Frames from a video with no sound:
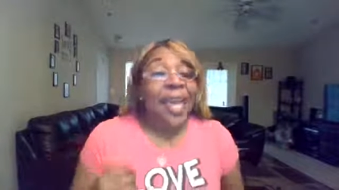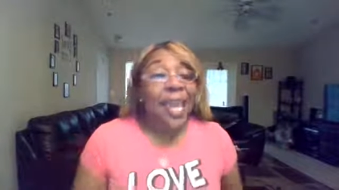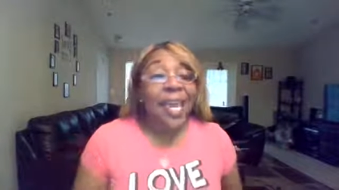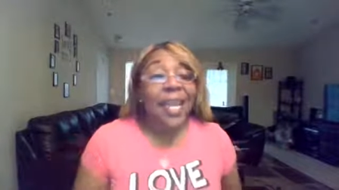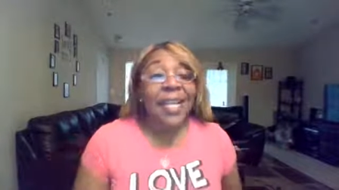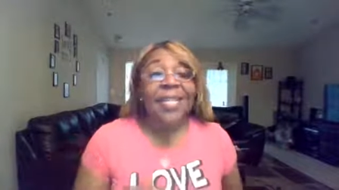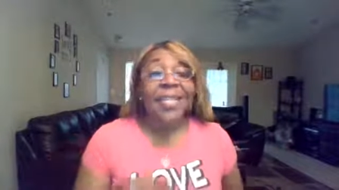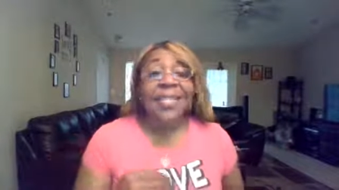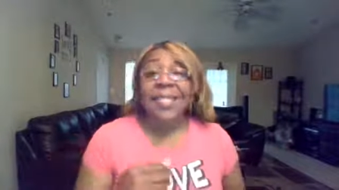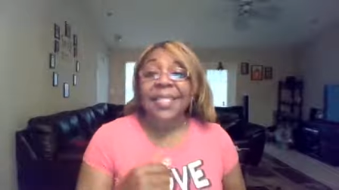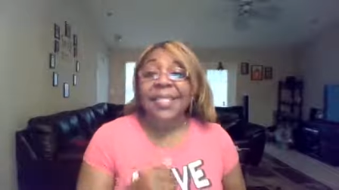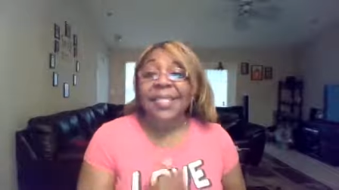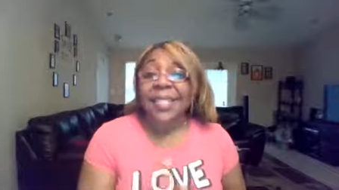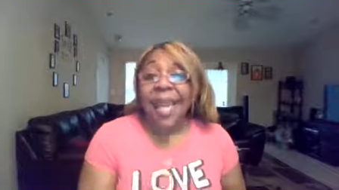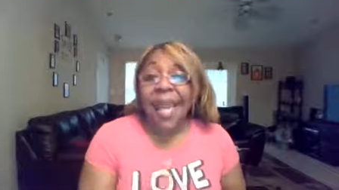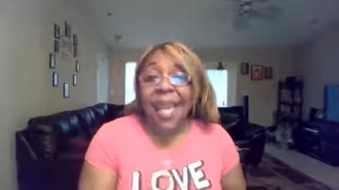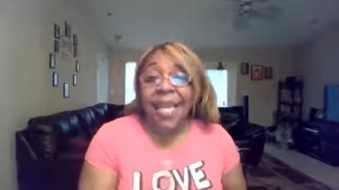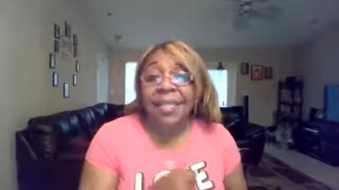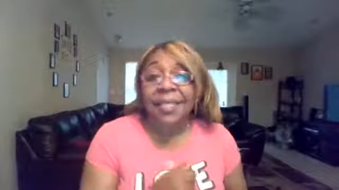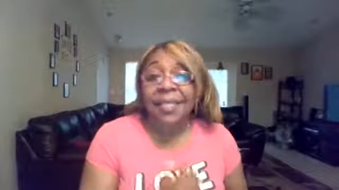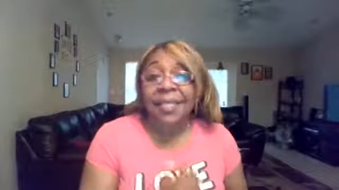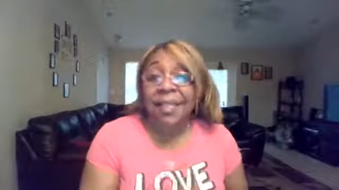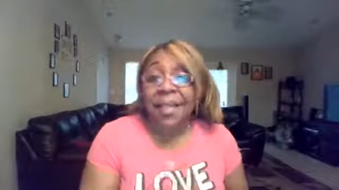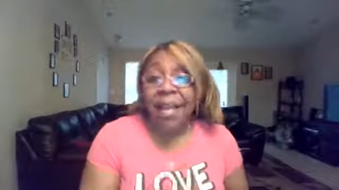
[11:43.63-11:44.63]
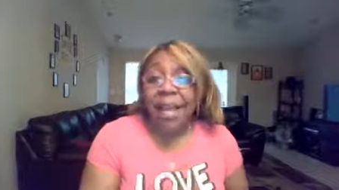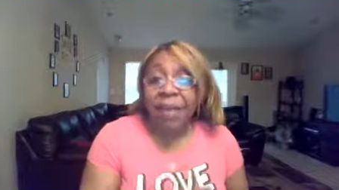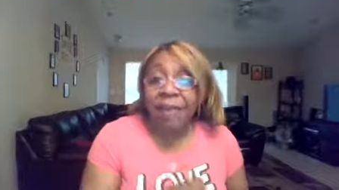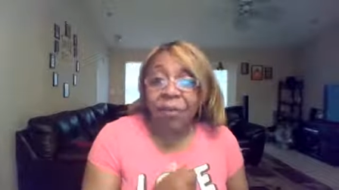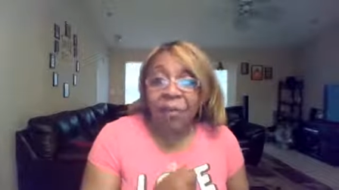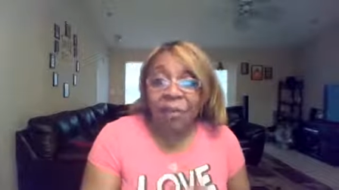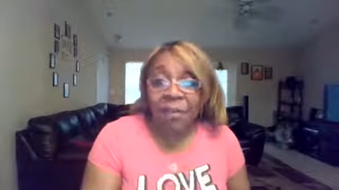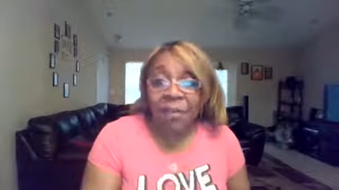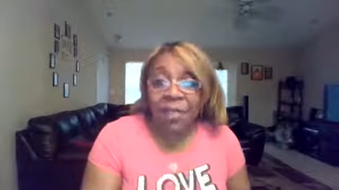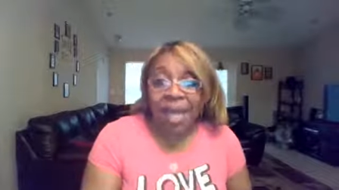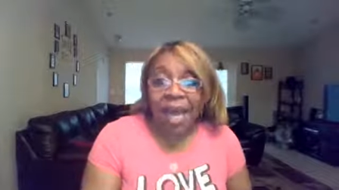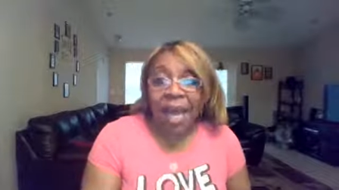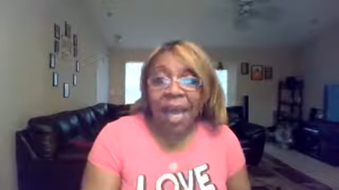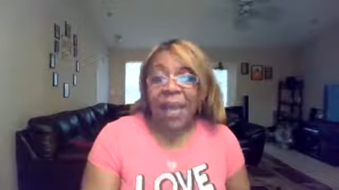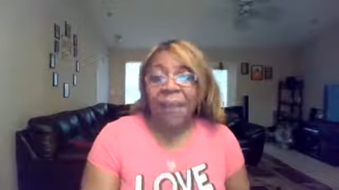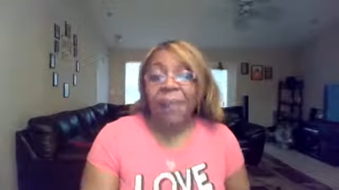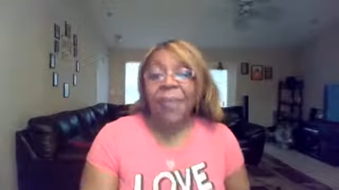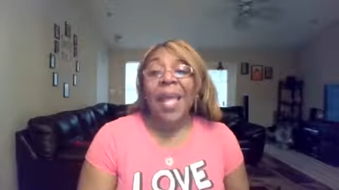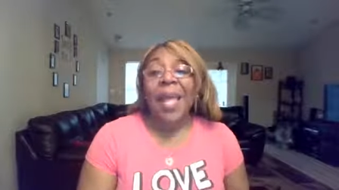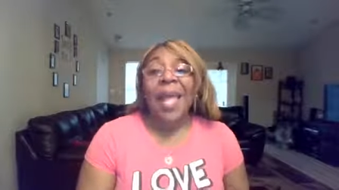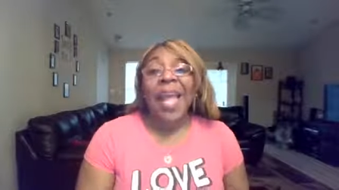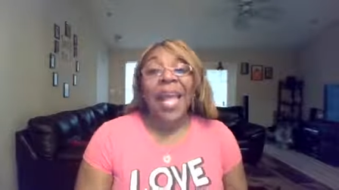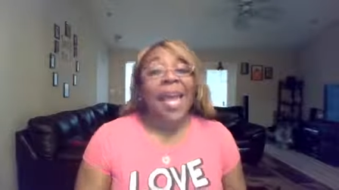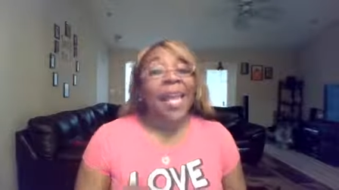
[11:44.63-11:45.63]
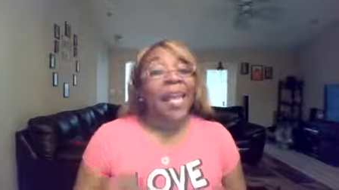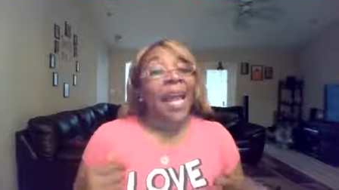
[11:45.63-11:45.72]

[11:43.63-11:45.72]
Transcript: it is next level time.